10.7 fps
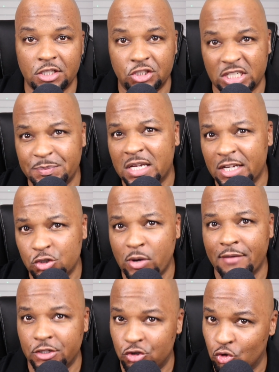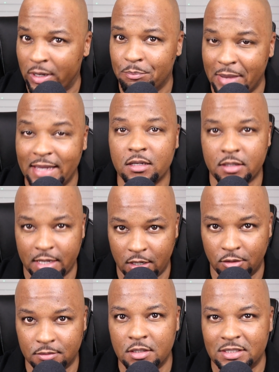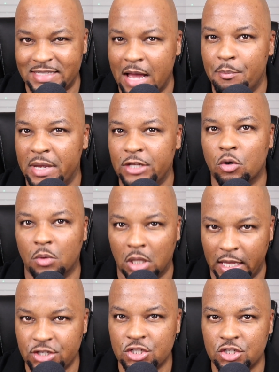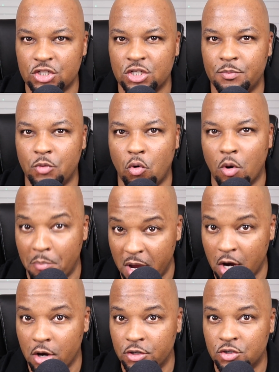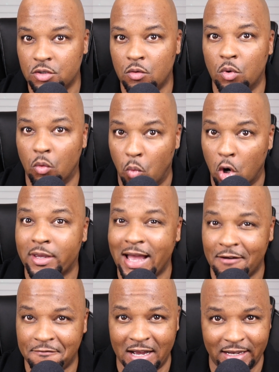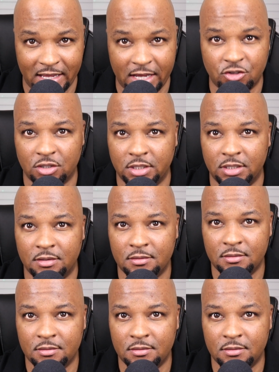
Just because you have a joint bank account does not mean your relationship or marriage will work out financially,